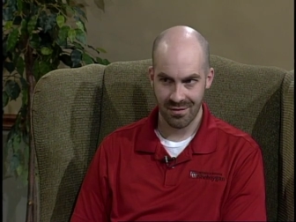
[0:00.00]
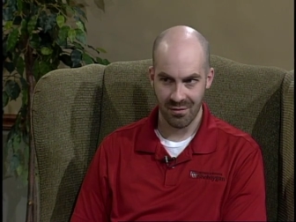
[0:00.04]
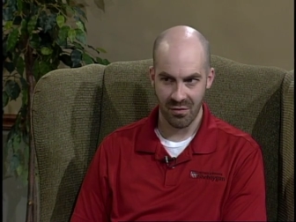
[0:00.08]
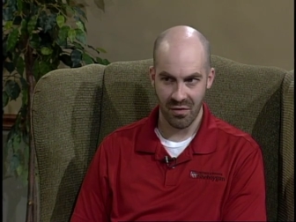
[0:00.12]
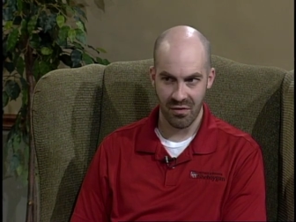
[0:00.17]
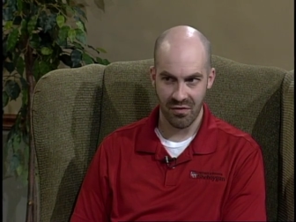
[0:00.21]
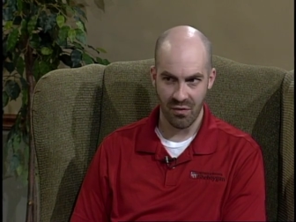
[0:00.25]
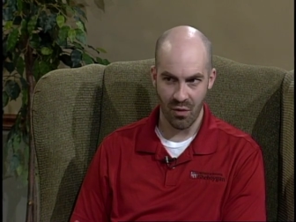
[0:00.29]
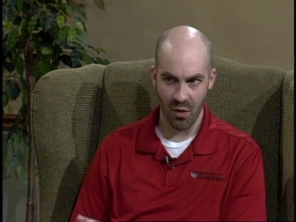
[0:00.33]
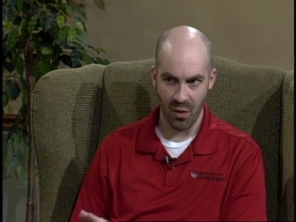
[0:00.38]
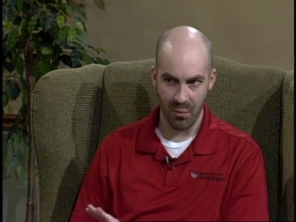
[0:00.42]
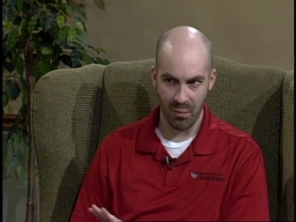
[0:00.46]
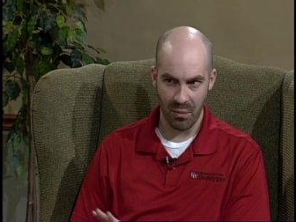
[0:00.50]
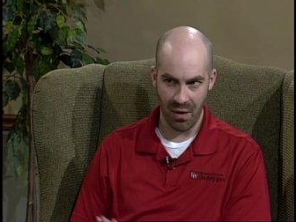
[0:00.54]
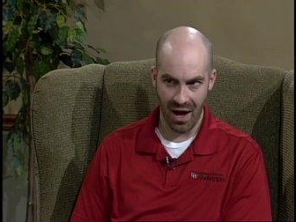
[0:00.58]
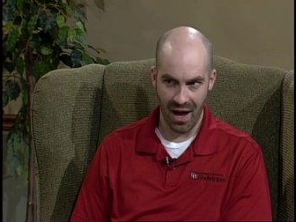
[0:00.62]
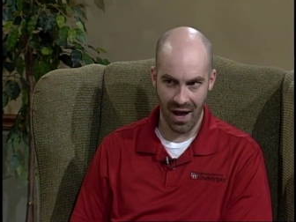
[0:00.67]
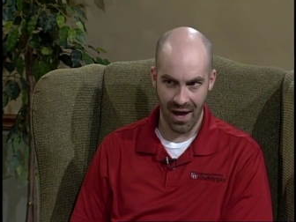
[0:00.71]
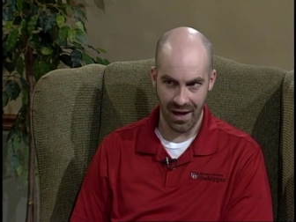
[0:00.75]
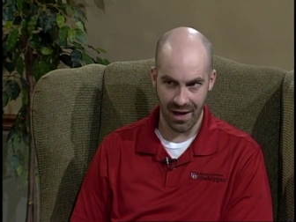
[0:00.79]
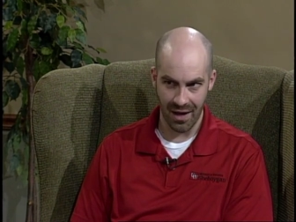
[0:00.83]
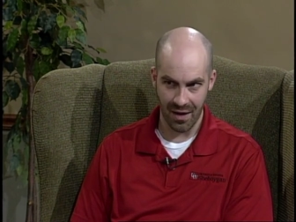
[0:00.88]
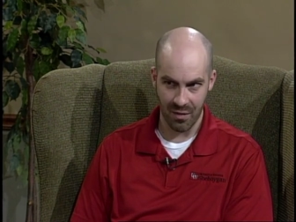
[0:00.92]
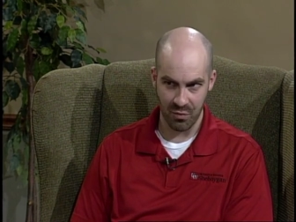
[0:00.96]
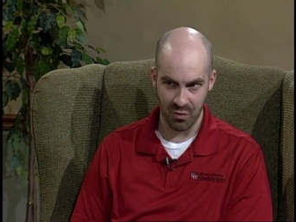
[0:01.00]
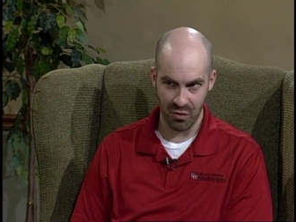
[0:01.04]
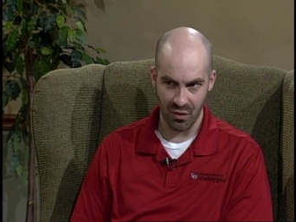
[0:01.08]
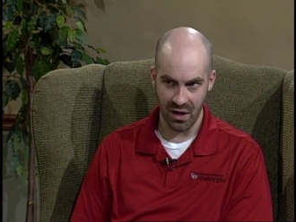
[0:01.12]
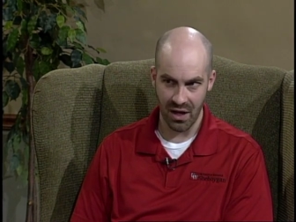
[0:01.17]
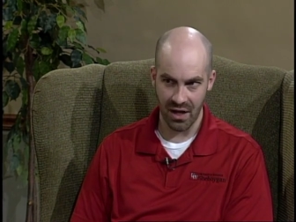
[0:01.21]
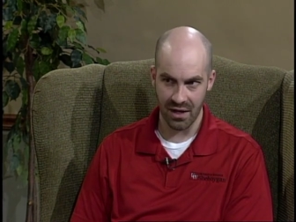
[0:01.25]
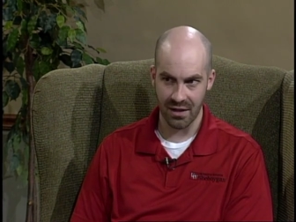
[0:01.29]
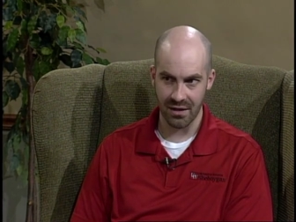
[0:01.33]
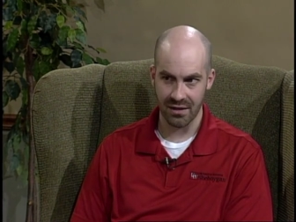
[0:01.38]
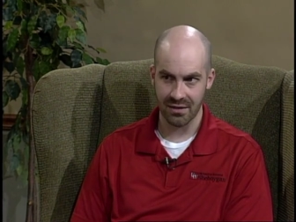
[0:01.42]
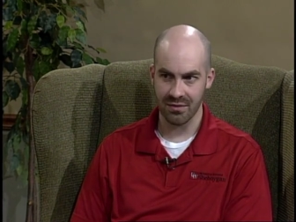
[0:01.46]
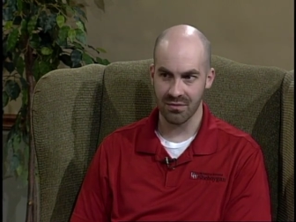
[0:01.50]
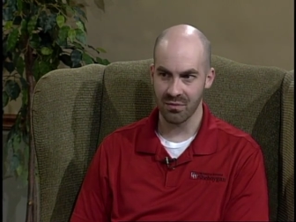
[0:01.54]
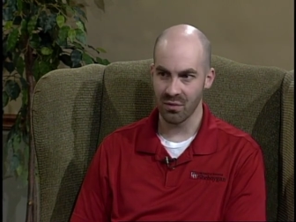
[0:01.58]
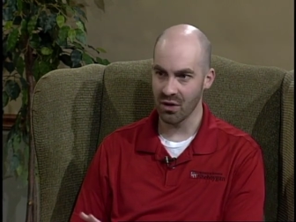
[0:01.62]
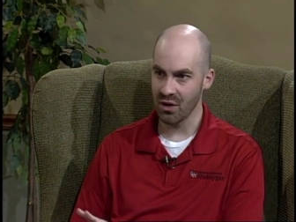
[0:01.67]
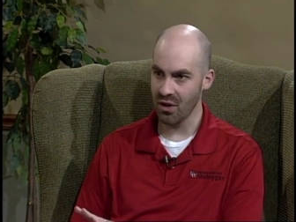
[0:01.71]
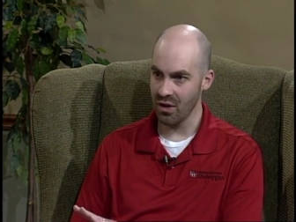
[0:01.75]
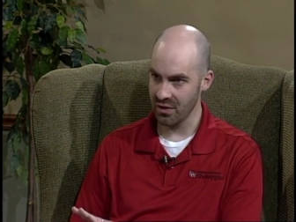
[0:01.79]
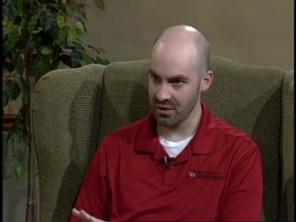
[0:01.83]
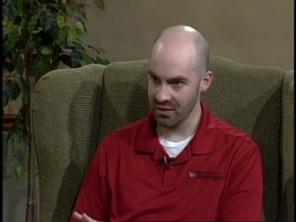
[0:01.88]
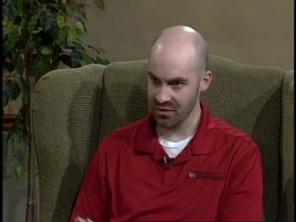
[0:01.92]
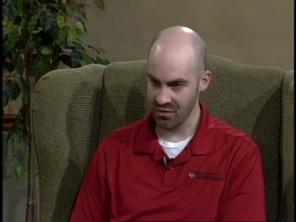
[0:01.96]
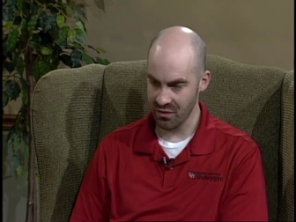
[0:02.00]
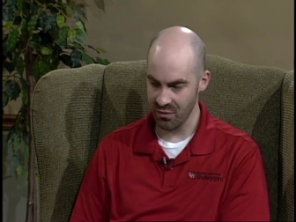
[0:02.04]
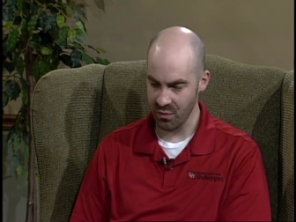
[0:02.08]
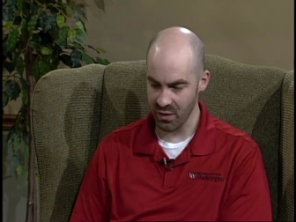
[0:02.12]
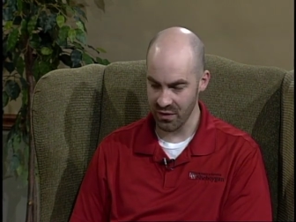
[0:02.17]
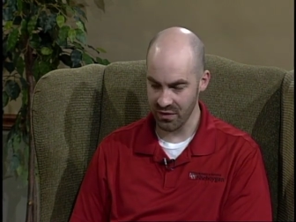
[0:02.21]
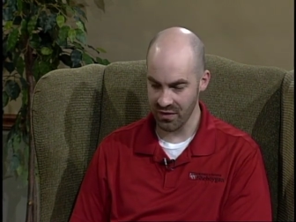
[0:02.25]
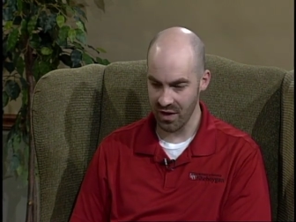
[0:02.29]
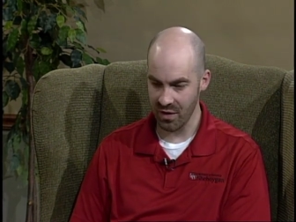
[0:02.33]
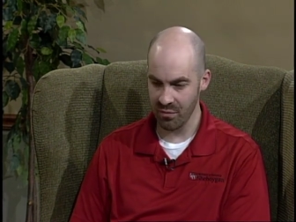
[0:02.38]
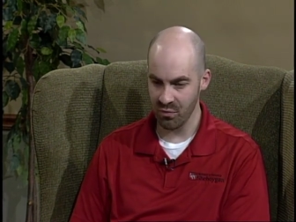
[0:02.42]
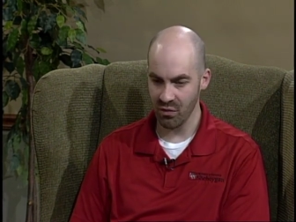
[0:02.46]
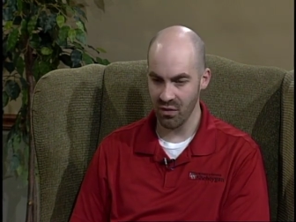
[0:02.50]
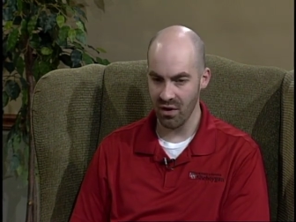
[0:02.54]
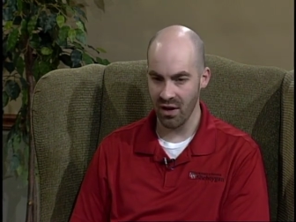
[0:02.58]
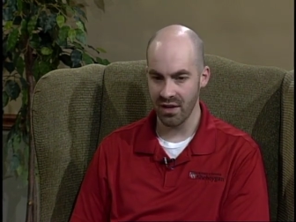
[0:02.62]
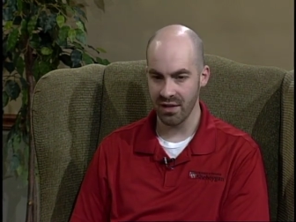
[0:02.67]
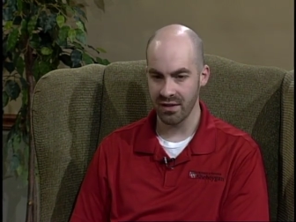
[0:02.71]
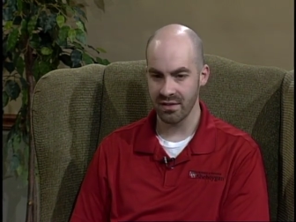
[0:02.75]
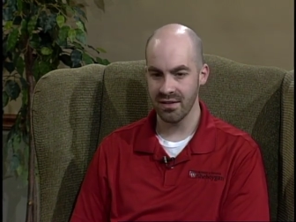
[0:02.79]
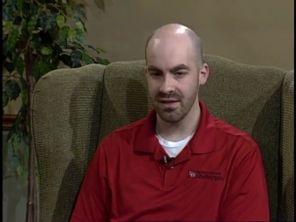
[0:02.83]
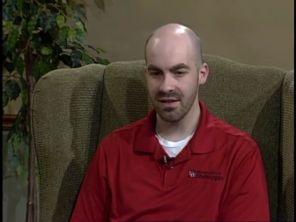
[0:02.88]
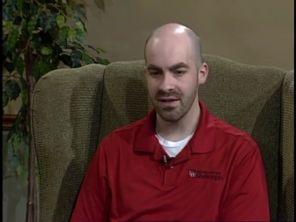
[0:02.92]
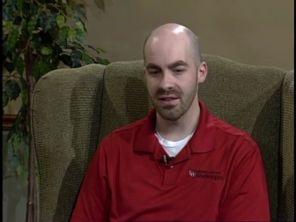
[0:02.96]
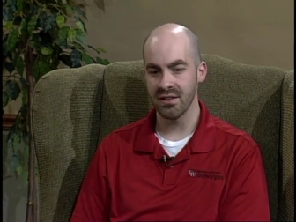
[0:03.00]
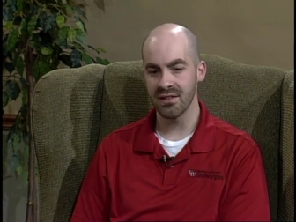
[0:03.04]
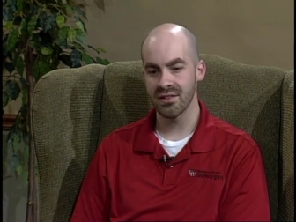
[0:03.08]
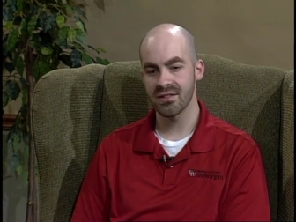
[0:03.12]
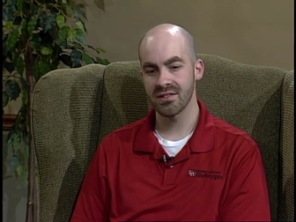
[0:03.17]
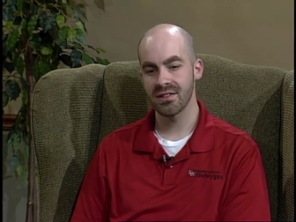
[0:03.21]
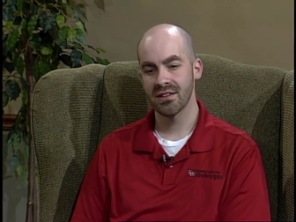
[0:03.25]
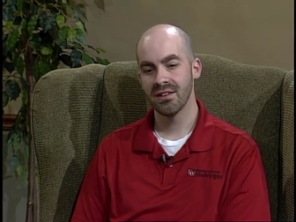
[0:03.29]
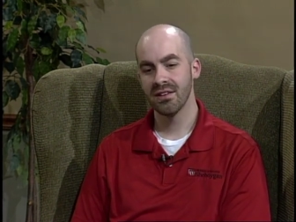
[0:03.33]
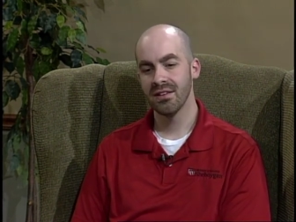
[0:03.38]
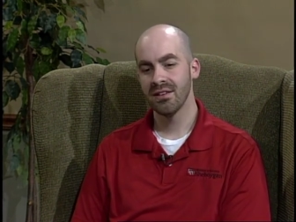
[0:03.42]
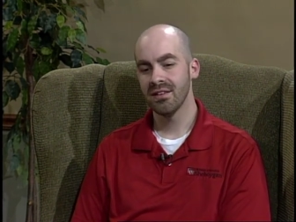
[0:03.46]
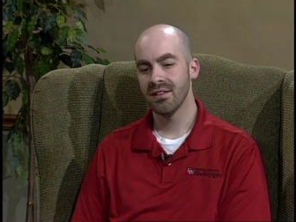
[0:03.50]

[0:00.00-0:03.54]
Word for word: before buying a product, regardless of what that product is.